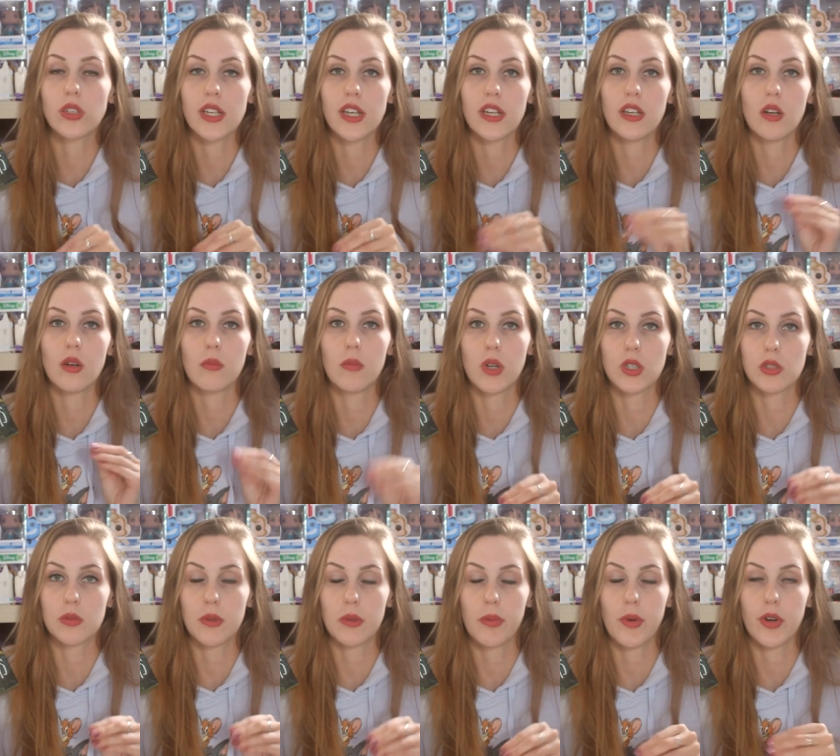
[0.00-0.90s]
in
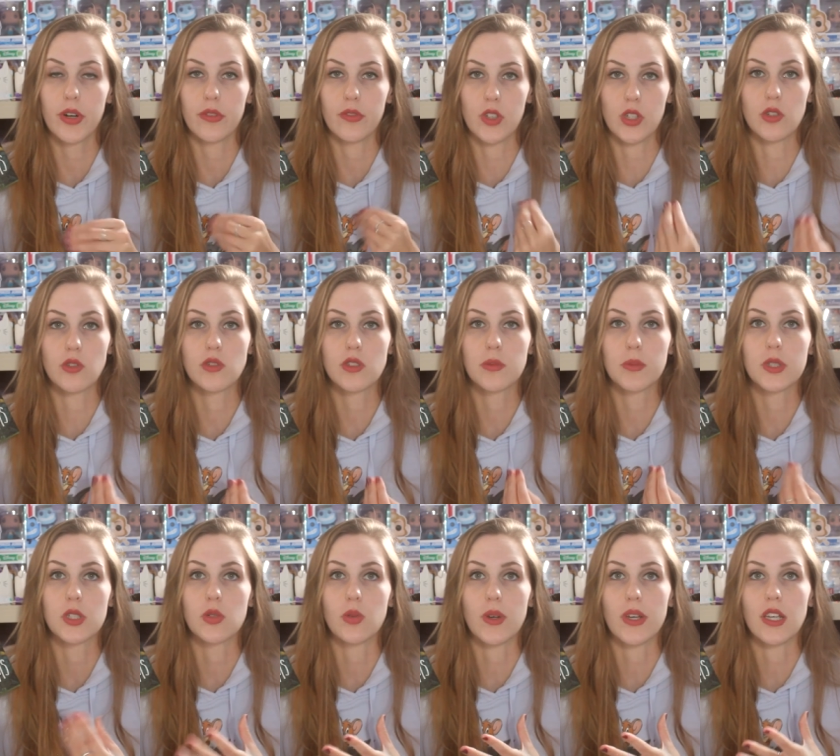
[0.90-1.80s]
multiple point of views
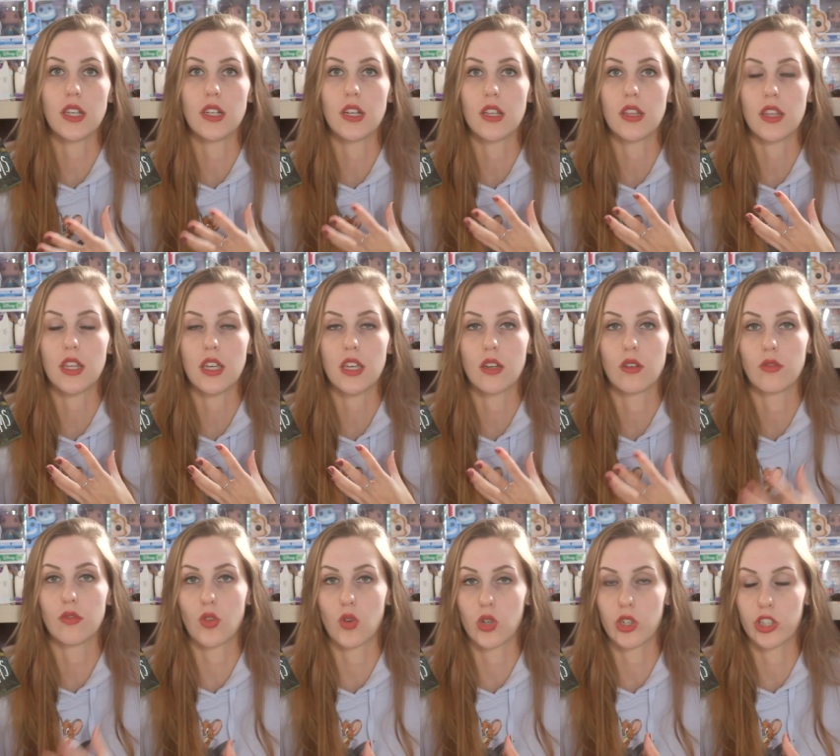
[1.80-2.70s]
between the
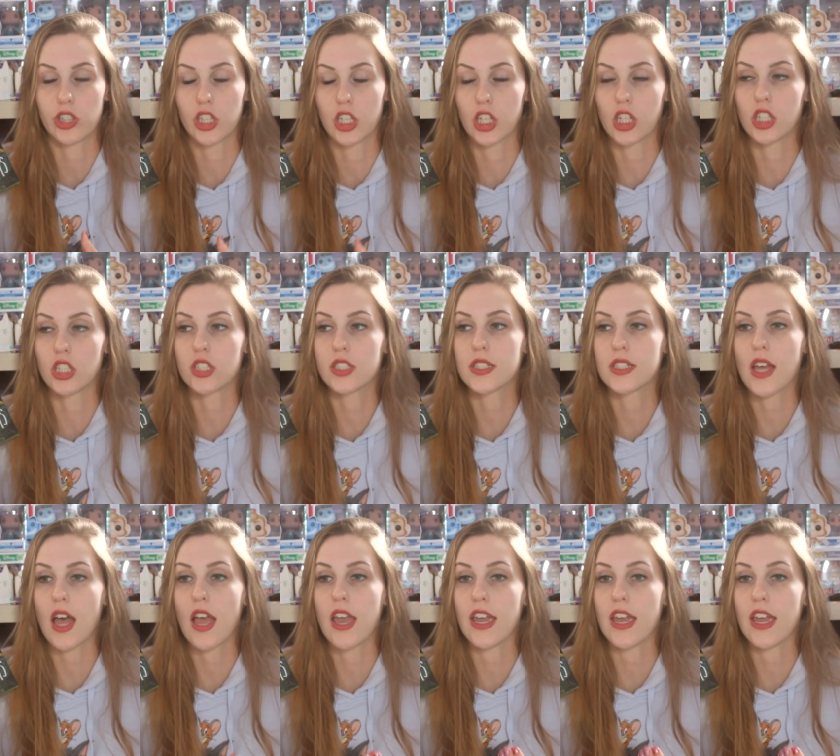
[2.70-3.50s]
4 girls.